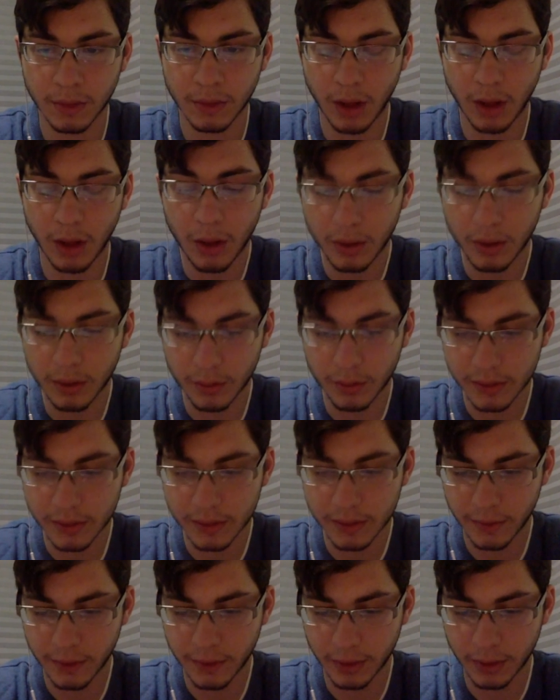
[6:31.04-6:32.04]
Oh, it was
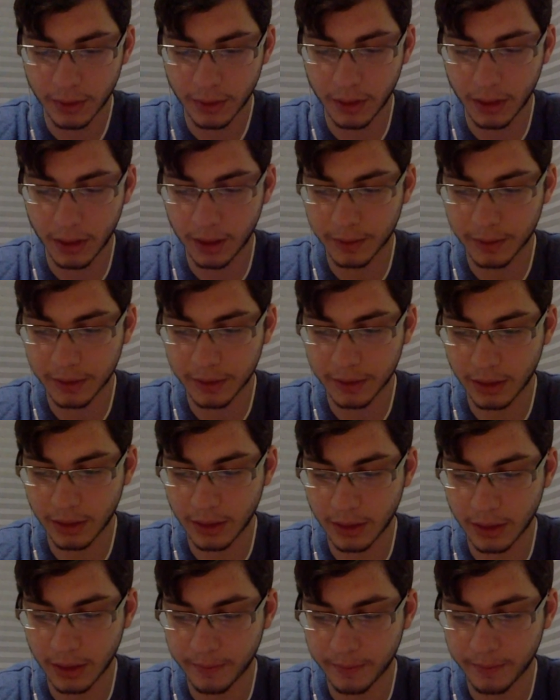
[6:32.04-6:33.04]
for Agora. I mean,
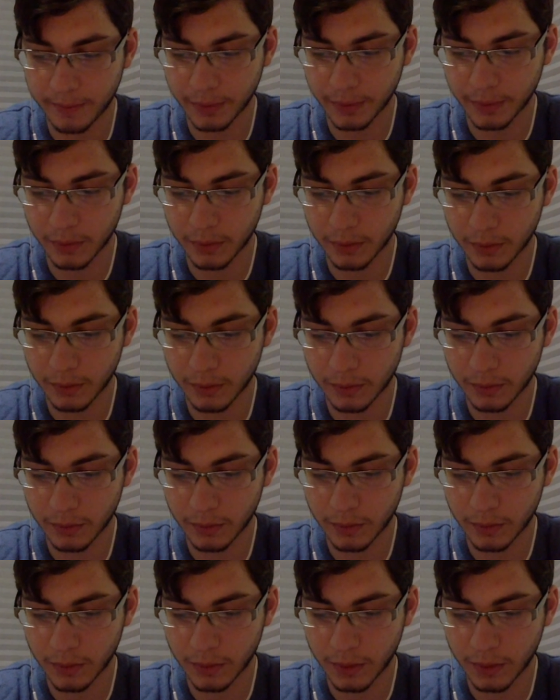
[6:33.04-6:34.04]

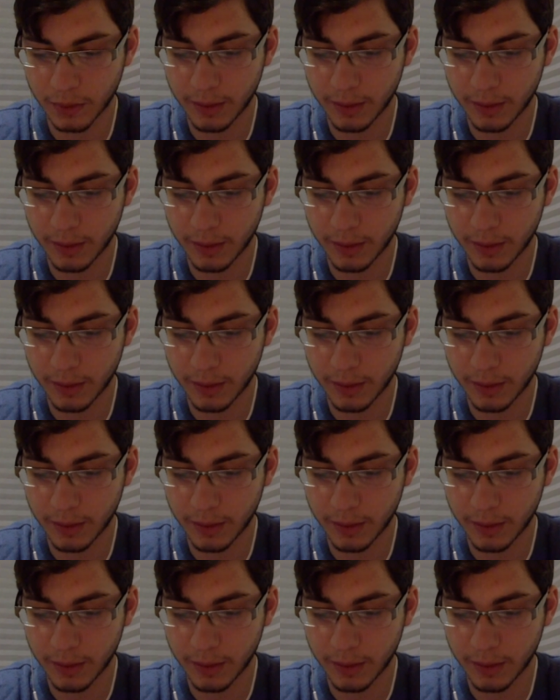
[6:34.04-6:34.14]
one